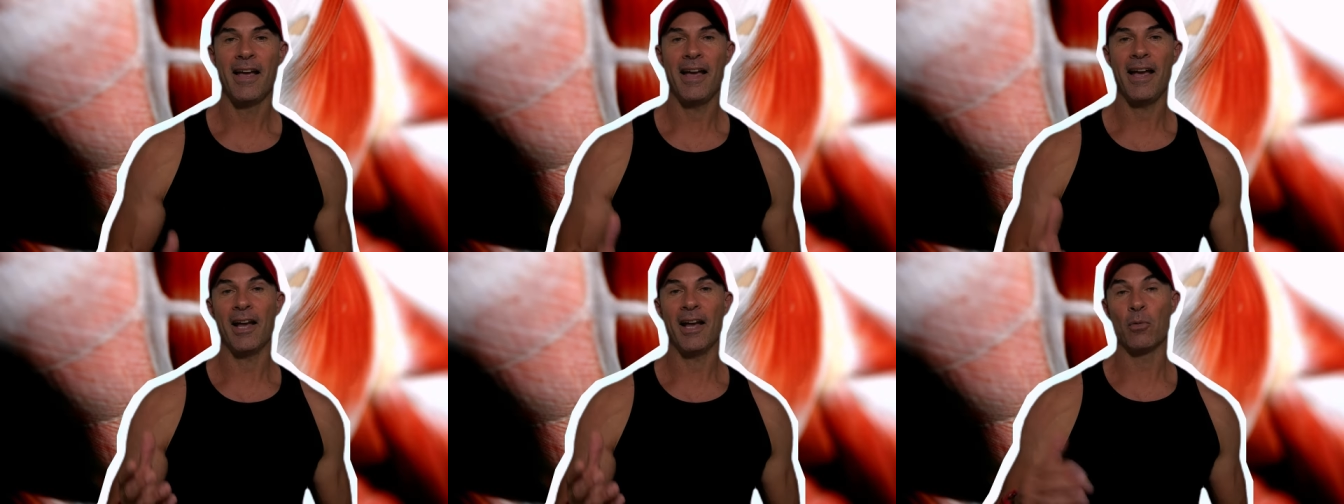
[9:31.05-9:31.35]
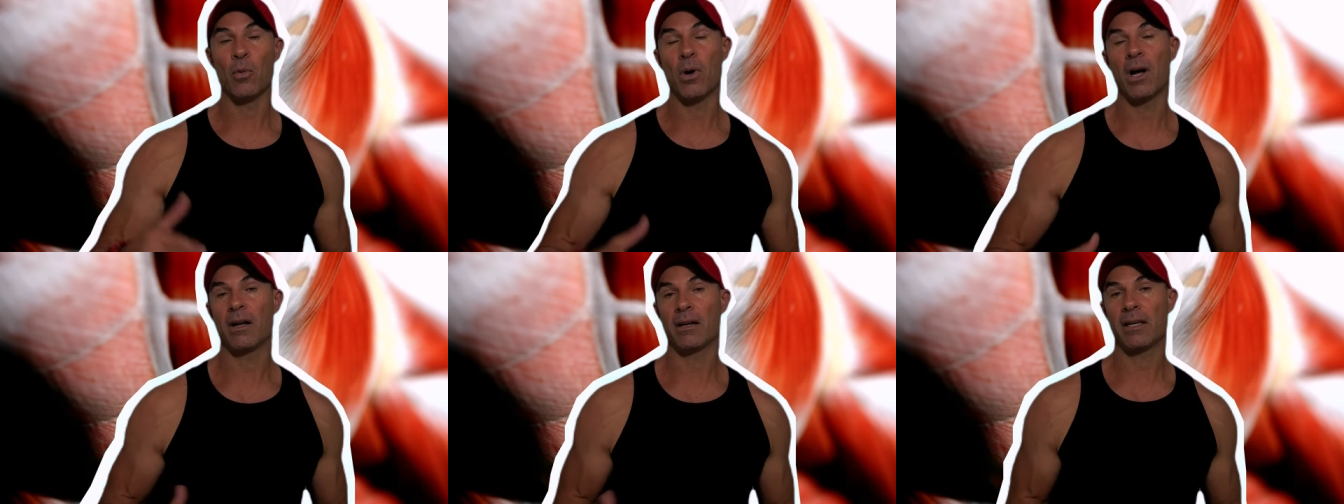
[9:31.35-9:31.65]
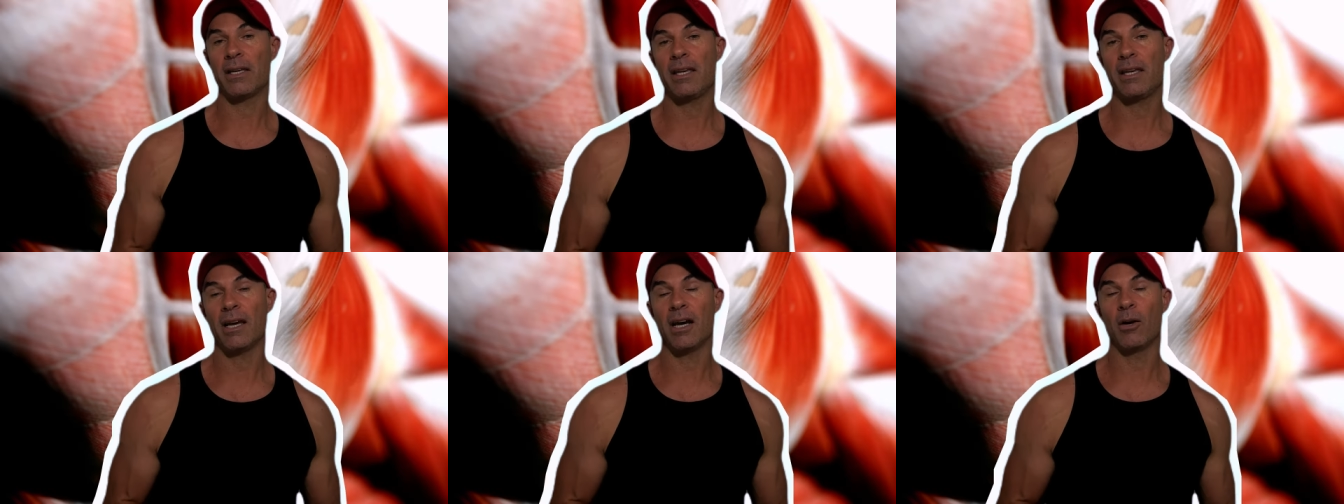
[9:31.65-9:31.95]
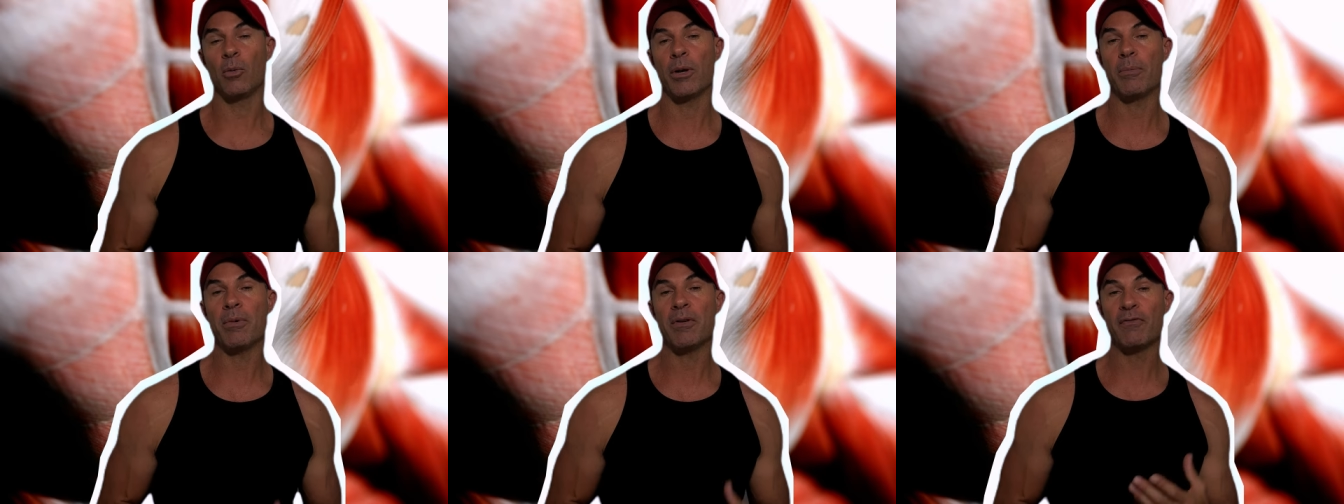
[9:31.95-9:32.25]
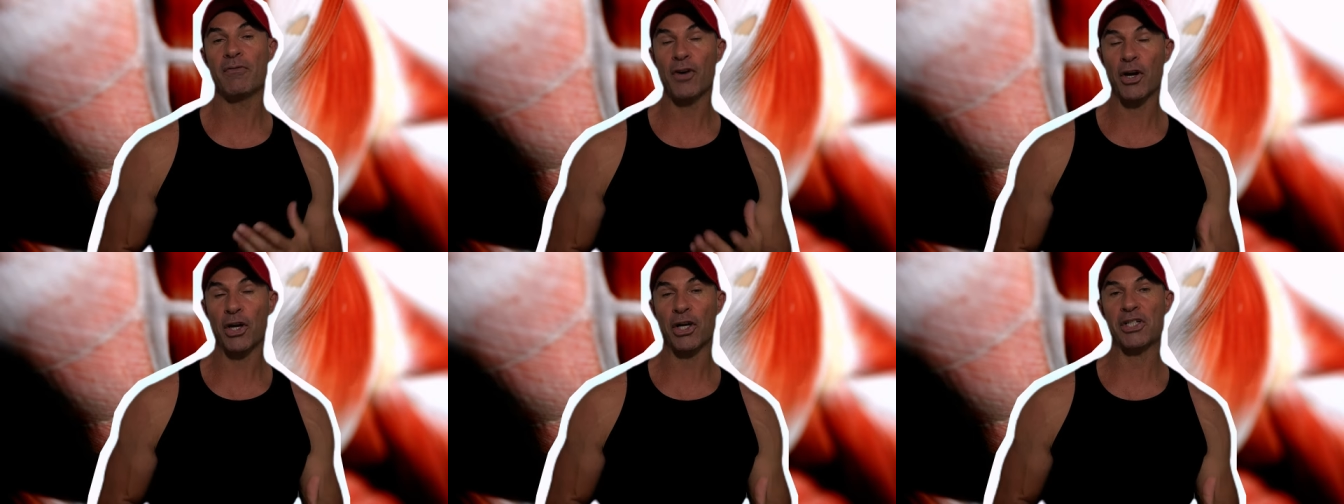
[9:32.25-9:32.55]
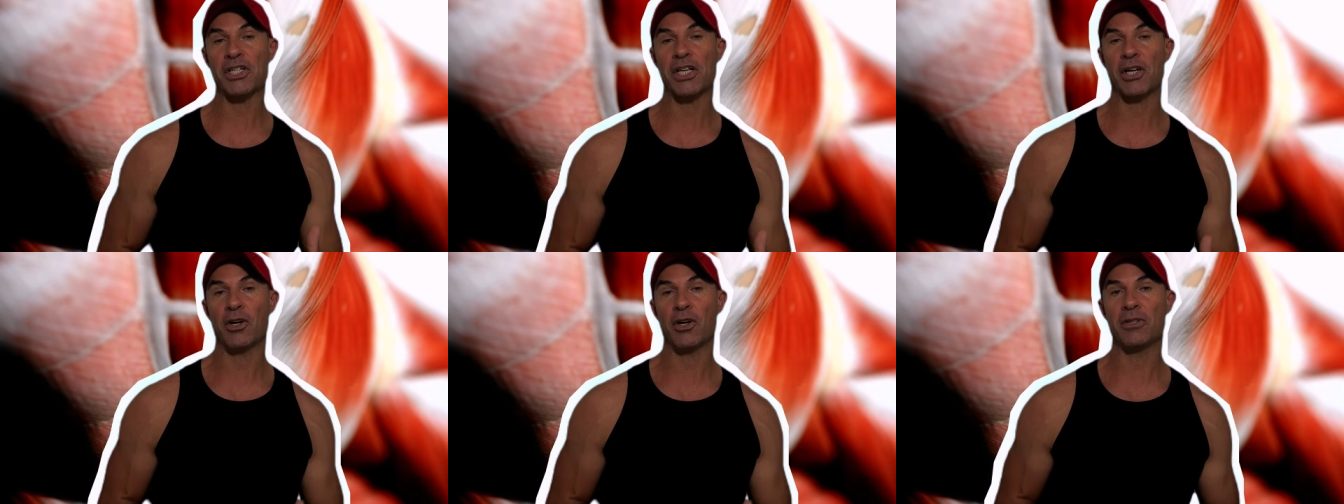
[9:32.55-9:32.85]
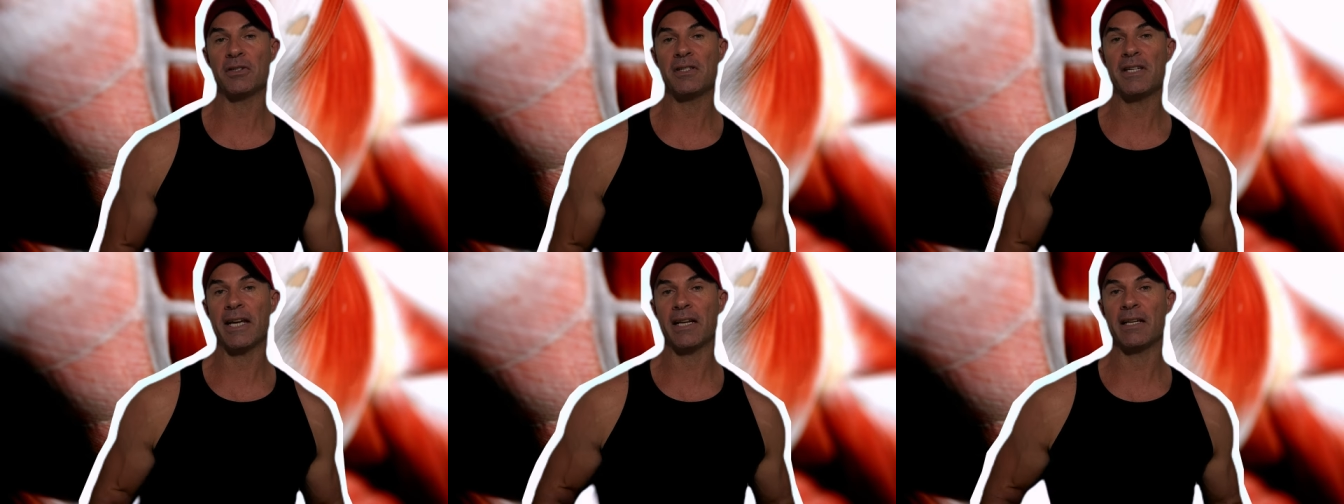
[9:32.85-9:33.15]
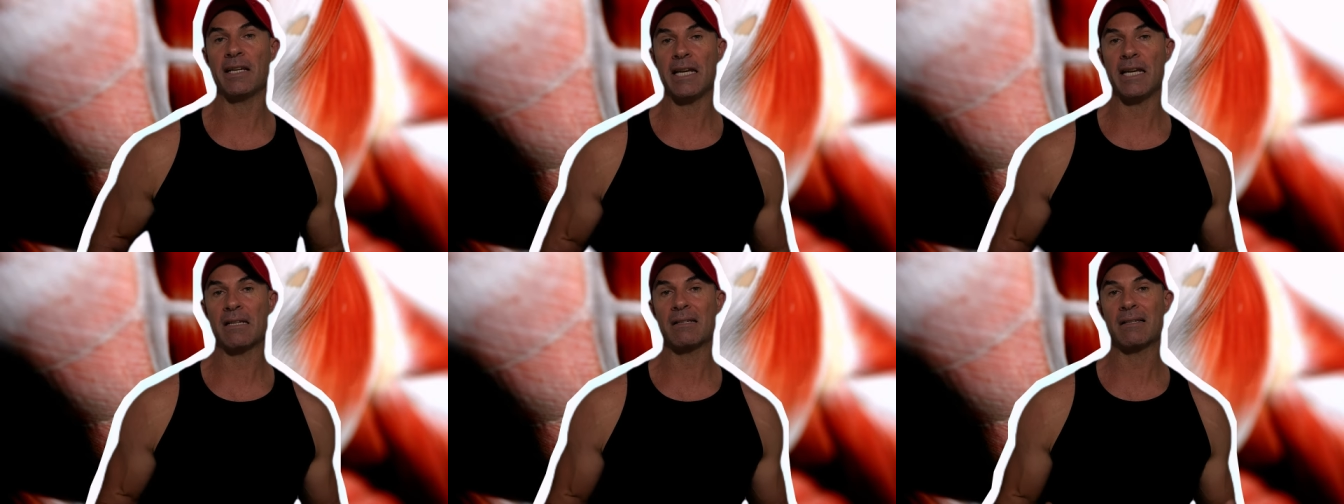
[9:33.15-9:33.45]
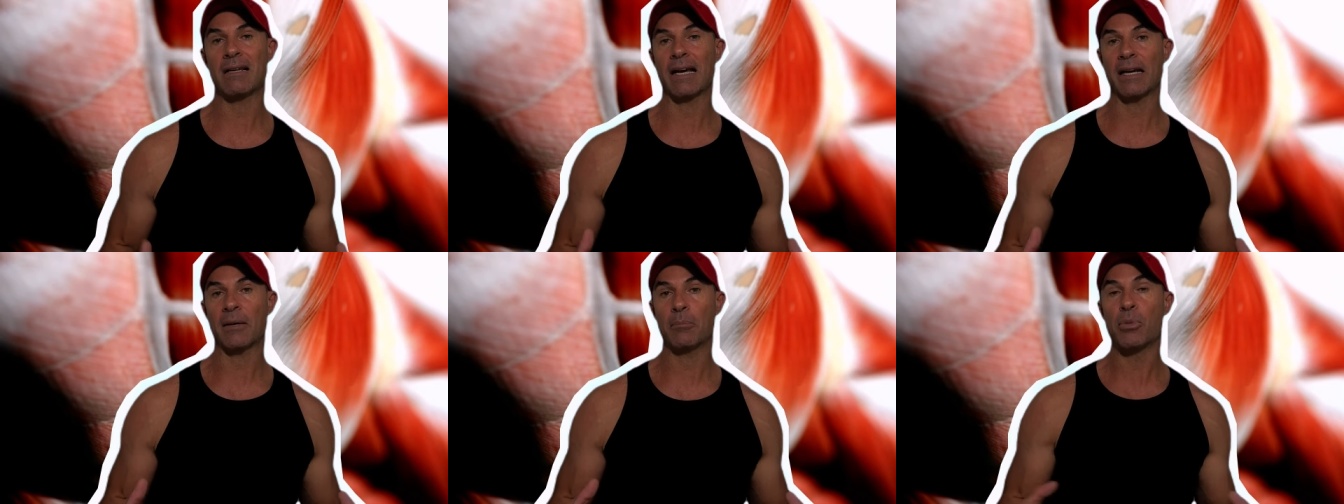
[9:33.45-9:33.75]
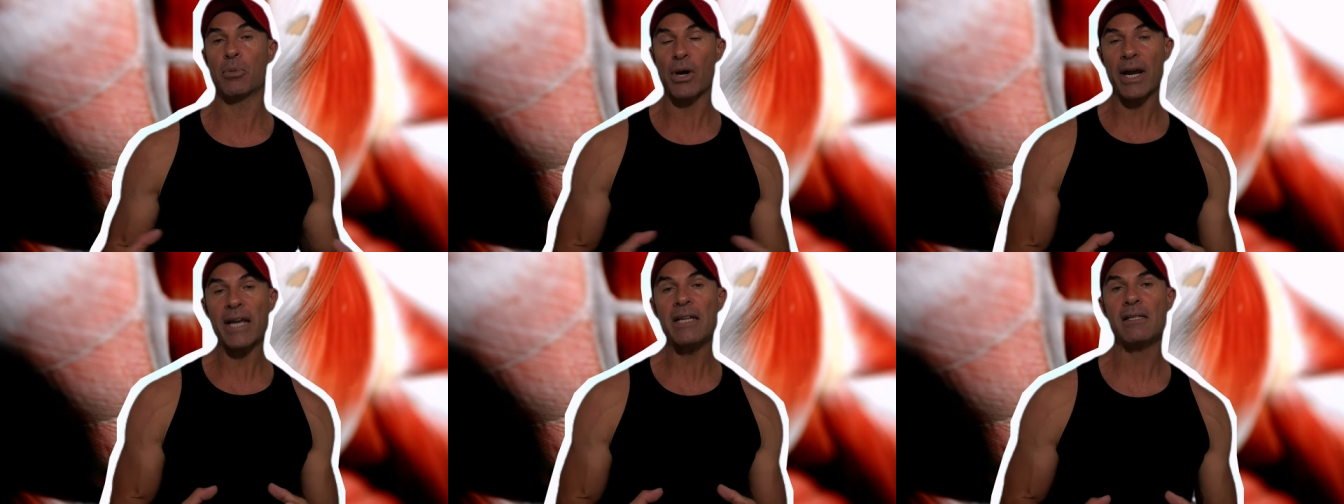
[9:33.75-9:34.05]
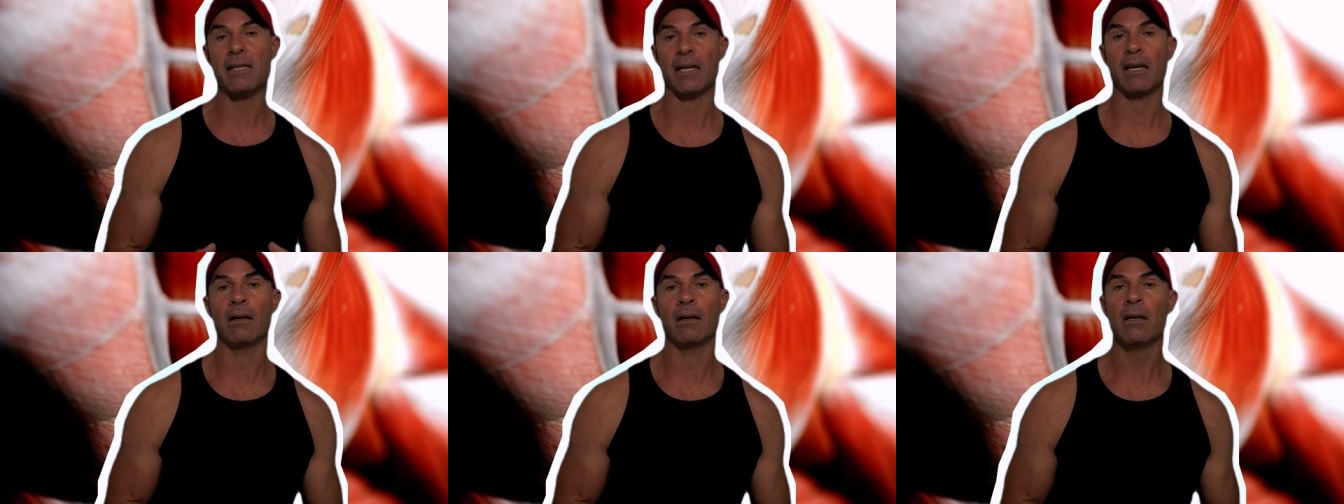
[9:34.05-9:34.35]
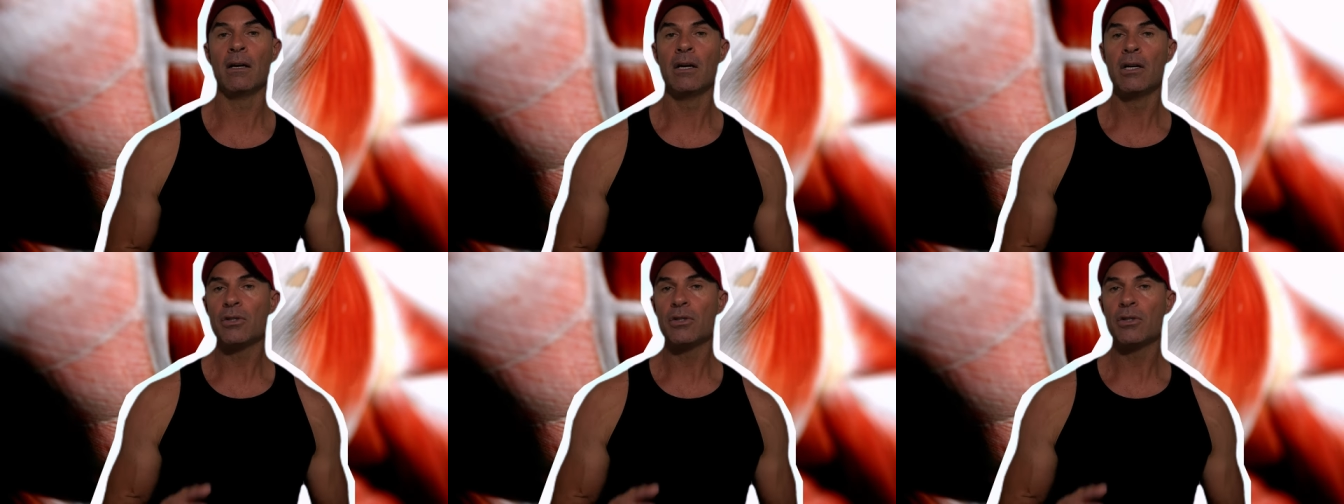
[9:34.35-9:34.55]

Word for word: And while here we've been focusing on techniques like bracing